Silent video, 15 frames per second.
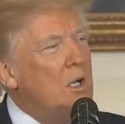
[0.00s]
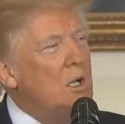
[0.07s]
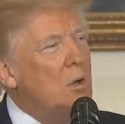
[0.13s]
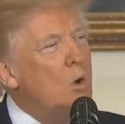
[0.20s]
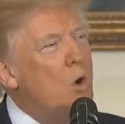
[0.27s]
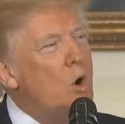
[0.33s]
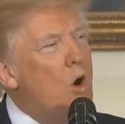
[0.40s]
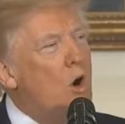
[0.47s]

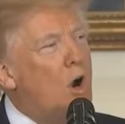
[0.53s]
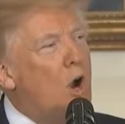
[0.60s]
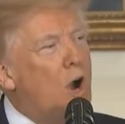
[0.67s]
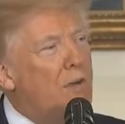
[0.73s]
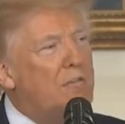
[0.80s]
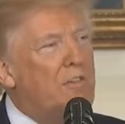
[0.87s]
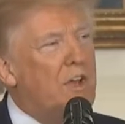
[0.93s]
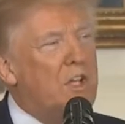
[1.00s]
or
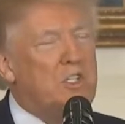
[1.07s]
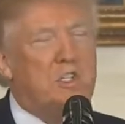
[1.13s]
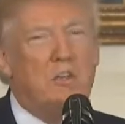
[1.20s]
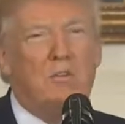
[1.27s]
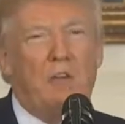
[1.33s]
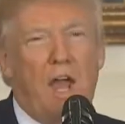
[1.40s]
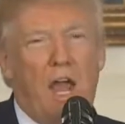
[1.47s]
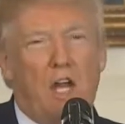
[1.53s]

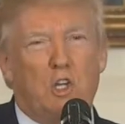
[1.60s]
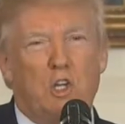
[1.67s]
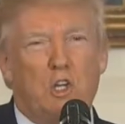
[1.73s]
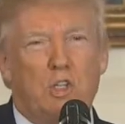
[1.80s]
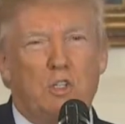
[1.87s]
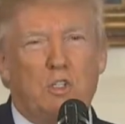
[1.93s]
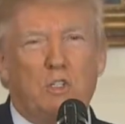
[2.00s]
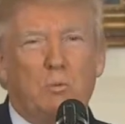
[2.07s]
offensive
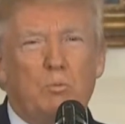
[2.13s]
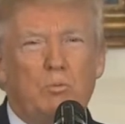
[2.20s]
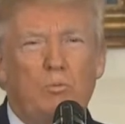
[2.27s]
actions.